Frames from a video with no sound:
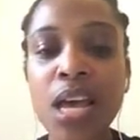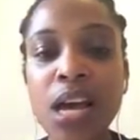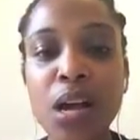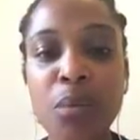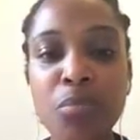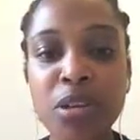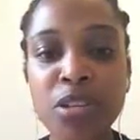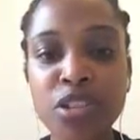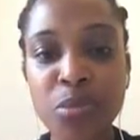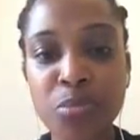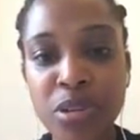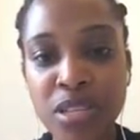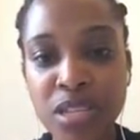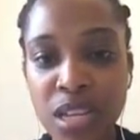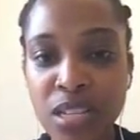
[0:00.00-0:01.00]
A patient
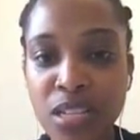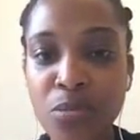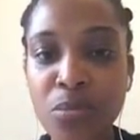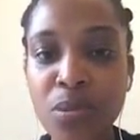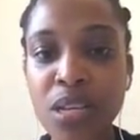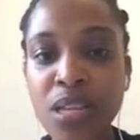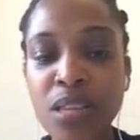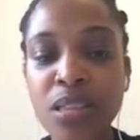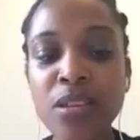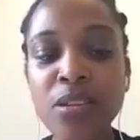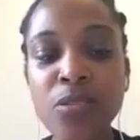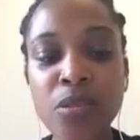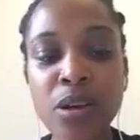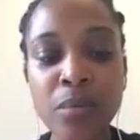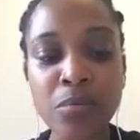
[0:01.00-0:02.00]
presents with,
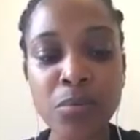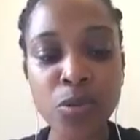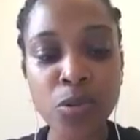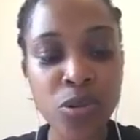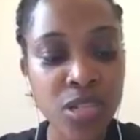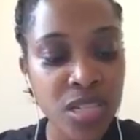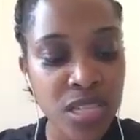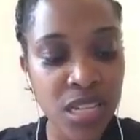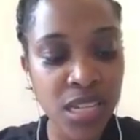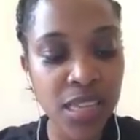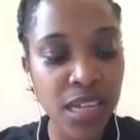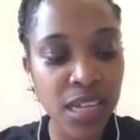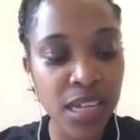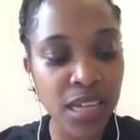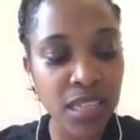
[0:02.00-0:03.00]
I'm noticing that
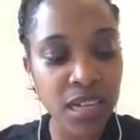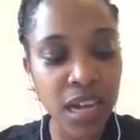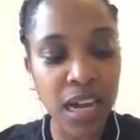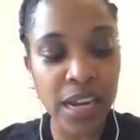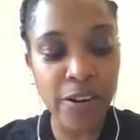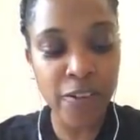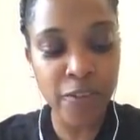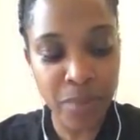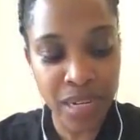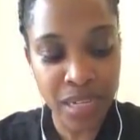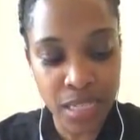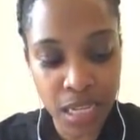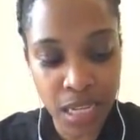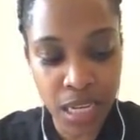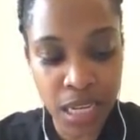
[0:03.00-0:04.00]
the color of my
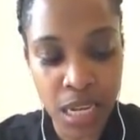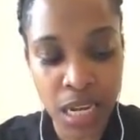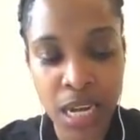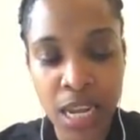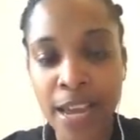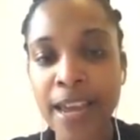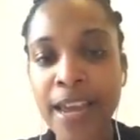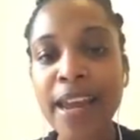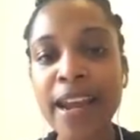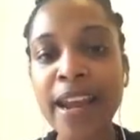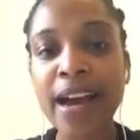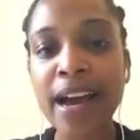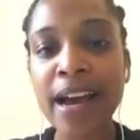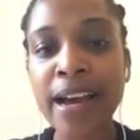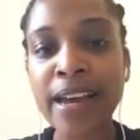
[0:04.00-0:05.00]
skin
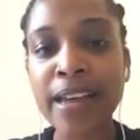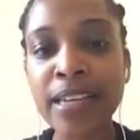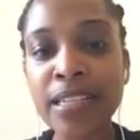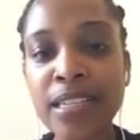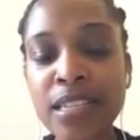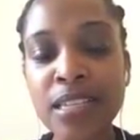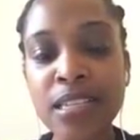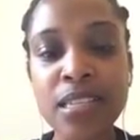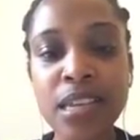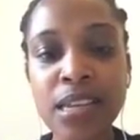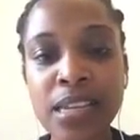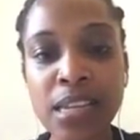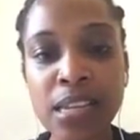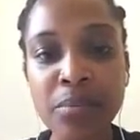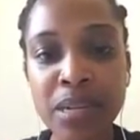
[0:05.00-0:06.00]
and eyes is a
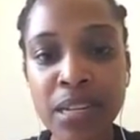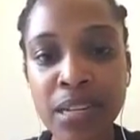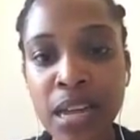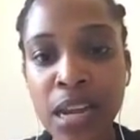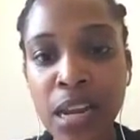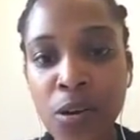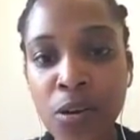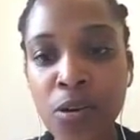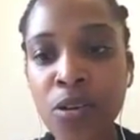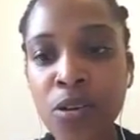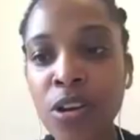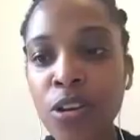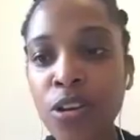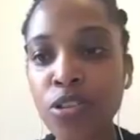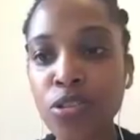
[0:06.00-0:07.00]
little bit yellow,
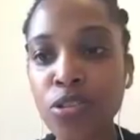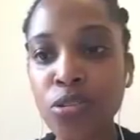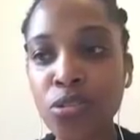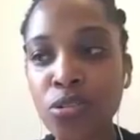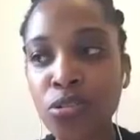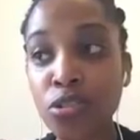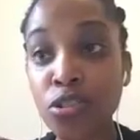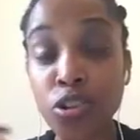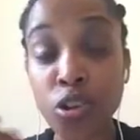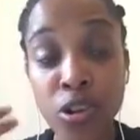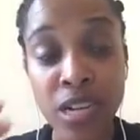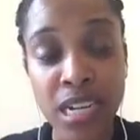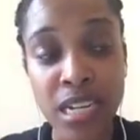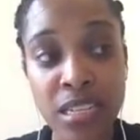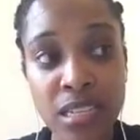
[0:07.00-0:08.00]
so
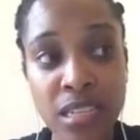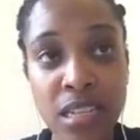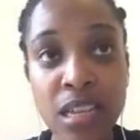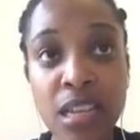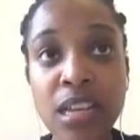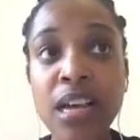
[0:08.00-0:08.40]
jaundice.